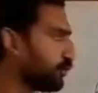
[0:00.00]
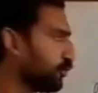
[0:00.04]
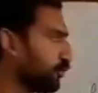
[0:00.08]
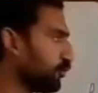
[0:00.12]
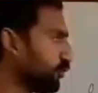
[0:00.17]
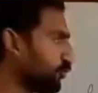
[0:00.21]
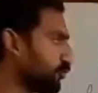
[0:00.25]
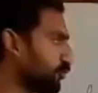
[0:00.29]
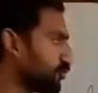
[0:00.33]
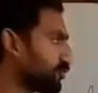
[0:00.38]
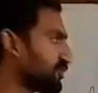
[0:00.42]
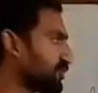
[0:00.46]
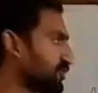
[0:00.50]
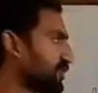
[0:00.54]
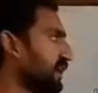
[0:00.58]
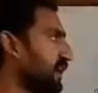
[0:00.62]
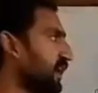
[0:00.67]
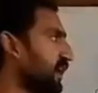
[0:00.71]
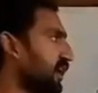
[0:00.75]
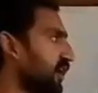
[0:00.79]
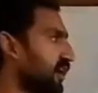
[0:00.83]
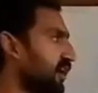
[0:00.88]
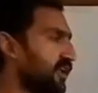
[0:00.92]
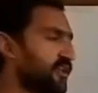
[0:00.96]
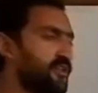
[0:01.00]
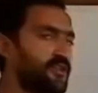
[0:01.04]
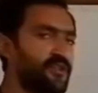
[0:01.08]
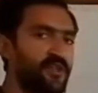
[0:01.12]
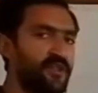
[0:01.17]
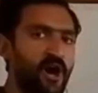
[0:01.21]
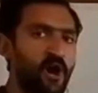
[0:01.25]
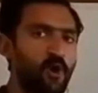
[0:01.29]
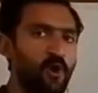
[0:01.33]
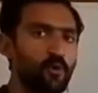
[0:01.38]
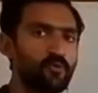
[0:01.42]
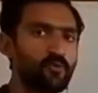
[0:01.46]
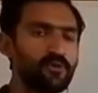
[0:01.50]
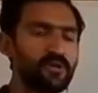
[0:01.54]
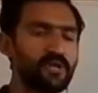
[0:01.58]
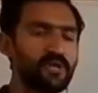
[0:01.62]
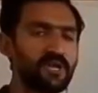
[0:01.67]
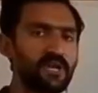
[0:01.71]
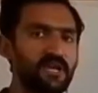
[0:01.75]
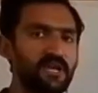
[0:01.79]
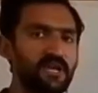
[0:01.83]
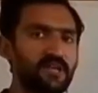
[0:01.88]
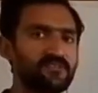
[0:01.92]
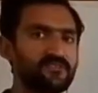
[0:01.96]
huge noun
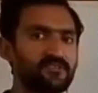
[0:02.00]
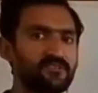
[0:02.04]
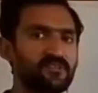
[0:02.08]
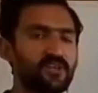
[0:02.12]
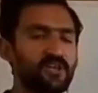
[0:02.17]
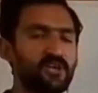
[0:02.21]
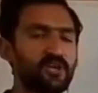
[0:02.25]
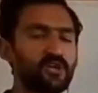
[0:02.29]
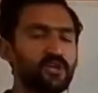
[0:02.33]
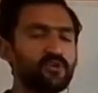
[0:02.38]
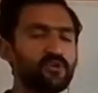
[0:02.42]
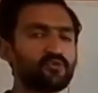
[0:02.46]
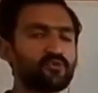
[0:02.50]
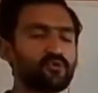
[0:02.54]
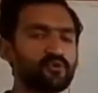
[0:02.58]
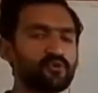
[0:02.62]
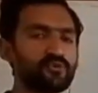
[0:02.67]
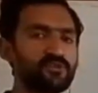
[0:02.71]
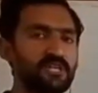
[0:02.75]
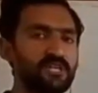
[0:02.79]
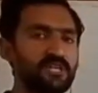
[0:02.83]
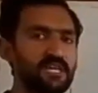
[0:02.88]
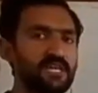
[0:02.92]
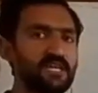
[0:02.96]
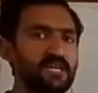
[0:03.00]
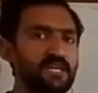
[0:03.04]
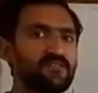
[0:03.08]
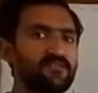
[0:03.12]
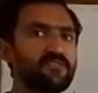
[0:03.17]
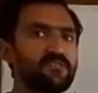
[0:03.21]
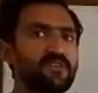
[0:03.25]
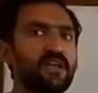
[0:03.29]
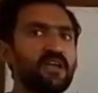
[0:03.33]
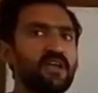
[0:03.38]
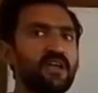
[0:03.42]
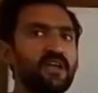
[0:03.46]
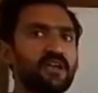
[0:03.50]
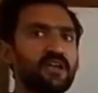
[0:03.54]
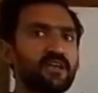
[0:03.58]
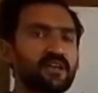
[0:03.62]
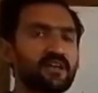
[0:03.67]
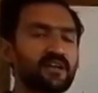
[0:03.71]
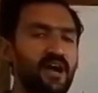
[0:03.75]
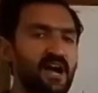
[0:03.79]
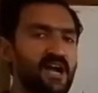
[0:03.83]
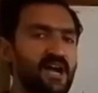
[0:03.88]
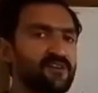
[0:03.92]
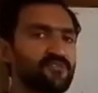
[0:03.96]
is. So these
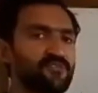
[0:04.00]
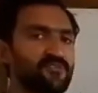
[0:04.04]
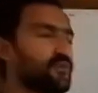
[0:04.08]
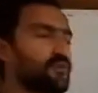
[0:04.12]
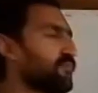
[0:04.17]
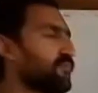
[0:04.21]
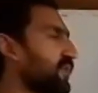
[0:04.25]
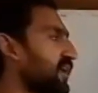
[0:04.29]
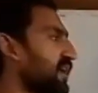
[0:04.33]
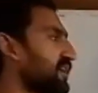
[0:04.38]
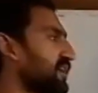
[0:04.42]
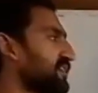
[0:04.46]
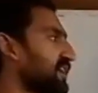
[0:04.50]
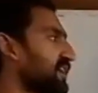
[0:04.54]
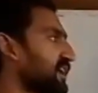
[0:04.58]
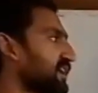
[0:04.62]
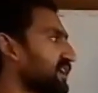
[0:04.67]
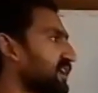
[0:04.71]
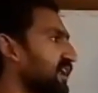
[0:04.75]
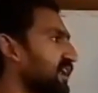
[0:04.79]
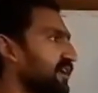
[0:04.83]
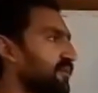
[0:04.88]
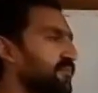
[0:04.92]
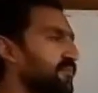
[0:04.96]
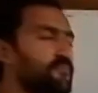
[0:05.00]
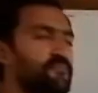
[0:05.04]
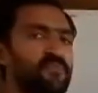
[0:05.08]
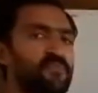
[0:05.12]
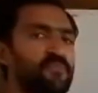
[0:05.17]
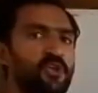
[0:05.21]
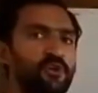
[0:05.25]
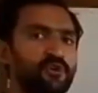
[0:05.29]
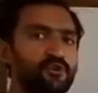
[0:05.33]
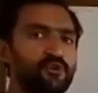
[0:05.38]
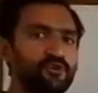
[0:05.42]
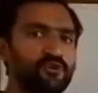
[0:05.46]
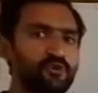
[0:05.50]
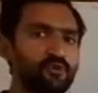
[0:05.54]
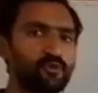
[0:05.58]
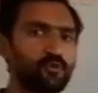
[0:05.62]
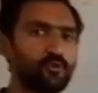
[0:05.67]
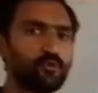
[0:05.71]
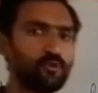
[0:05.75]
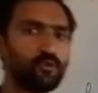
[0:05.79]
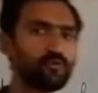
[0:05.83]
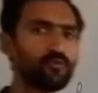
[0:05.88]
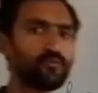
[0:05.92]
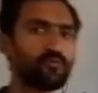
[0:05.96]
kinds of adjective
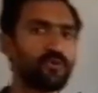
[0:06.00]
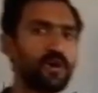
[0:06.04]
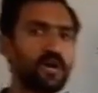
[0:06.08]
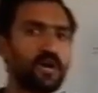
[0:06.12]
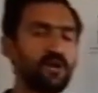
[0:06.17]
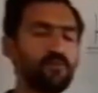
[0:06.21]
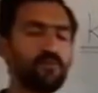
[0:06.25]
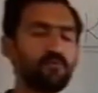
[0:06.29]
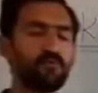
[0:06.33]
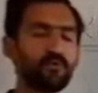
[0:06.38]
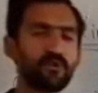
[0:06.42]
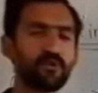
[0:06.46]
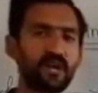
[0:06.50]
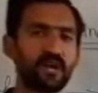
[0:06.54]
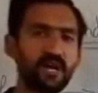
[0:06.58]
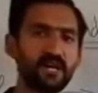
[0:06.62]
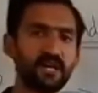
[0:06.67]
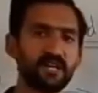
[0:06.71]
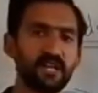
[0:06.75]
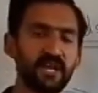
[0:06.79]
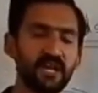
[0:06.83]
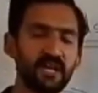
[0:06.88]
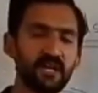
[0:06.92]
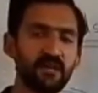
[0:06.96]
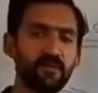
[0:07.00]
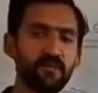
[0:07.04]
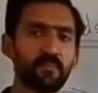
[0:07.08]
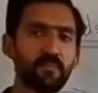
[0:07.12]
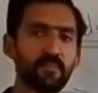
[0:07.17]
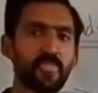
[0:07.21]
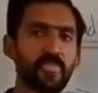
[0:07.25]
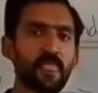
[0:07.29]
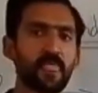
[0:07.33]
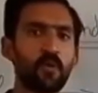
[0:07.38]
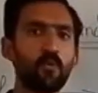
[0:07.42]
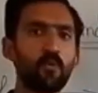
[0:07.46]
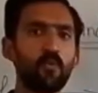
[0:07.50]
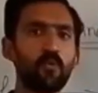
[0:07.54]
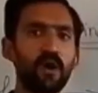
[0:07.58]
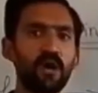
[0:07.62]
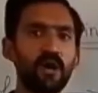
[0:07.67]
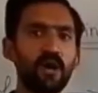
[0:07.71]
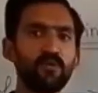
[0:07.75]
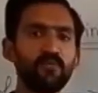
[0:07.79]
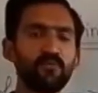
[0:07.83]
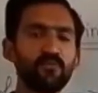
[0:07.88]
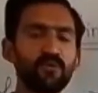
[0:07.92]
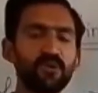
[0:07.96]
used while we writing,
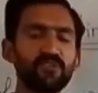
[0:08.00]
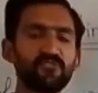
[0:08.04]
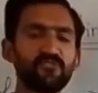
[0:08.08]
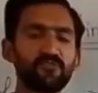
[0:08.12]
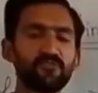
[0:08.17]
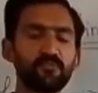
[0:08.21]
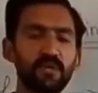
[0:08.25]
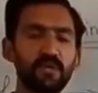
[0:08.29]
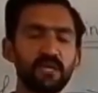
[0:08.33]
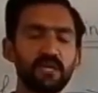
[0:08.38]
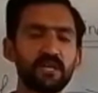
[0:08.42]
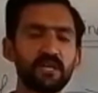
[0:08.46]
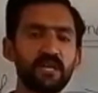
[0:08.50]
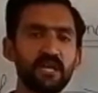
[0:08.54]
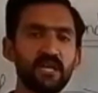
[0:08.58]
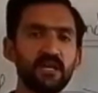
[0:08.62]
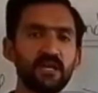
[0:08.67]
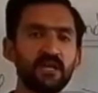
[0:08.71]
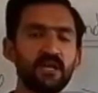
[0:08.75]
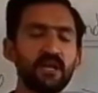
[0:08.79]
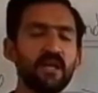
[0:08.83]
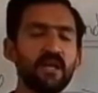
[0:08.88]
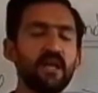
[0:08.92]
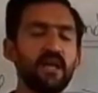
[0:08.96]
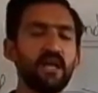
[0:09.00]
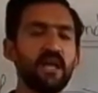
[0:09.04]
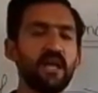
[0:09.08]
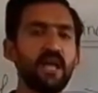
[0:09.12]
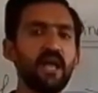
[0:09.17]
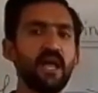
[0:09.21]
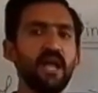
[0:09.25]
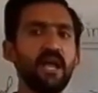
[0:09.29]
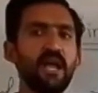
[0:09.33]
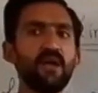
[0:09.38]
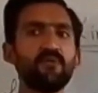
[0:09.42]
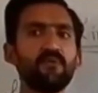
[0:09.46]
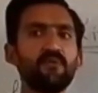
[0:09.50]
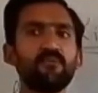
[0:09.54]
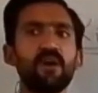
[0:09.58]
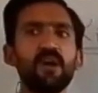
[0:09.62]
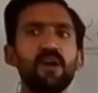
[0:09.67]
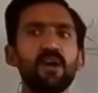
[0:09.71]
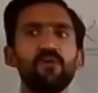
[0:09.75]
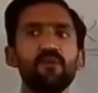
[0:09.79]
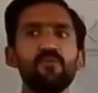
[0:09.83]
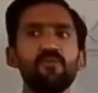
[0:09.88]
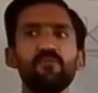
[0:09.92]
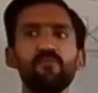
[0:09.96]
while we speaking and
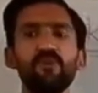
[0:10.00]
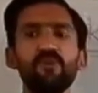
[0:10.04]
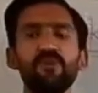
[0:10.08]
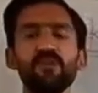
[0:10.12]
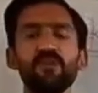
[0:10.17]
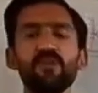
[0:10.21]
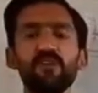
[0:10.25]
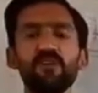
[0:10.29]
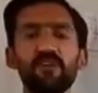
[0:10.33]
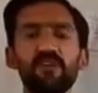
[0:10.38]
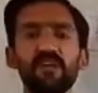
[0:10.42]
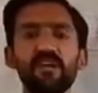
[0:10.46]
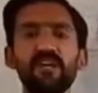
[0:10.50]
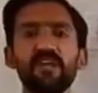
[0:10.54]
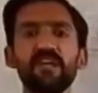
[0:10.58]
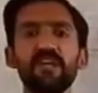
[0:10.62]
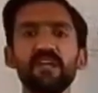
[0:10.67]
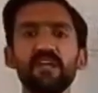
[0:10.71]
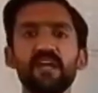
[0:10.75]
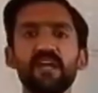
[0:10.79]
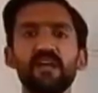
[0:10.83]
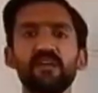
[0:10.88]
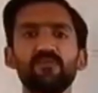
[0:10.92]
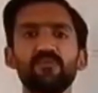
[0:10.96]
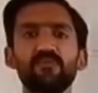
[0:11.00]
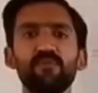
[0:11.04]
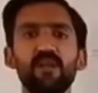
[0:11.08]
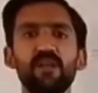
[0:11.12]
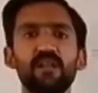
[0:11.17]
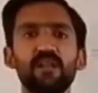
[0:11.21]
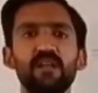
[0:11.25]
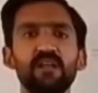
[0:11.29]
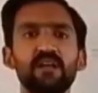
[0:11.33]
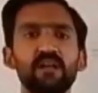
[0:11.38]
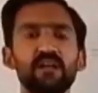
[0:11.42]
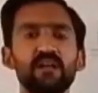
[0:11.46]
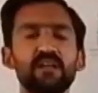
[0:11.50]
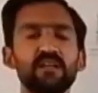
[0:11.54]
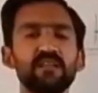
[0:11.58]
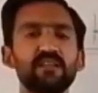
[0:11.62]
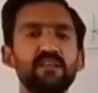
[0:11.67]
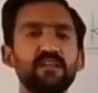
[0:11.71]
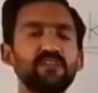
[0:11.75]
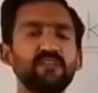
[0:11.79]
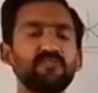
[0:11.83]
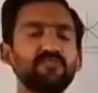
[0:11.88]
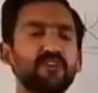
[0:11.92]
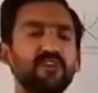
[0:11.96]
while we reading as well.
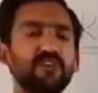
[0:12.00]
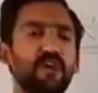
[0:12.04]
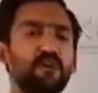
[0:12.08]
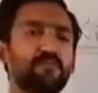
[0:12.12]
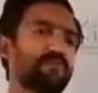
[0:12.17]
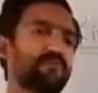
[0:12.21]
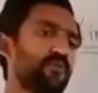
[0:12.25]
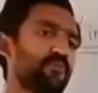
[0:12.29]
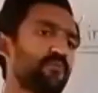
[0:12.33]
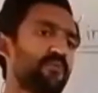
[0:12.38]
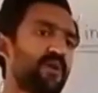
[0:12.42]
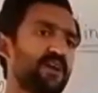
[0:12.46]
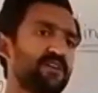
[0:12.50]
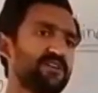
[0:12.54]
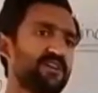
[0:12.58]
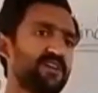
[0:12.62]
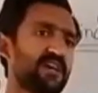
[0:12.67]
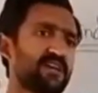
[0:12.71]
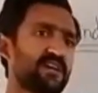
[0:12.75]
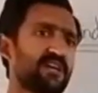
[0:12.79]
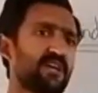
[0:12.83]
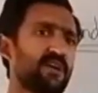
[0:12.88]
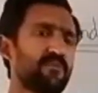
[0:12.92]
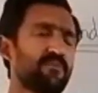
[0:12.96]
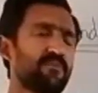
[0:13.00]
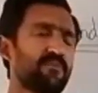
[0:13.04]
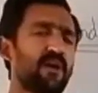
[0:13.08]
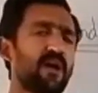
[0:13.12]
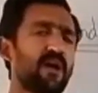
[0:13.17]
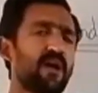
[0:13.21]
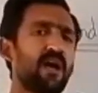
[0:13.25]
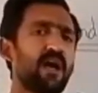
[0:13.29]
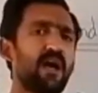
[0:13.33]
These types of adjective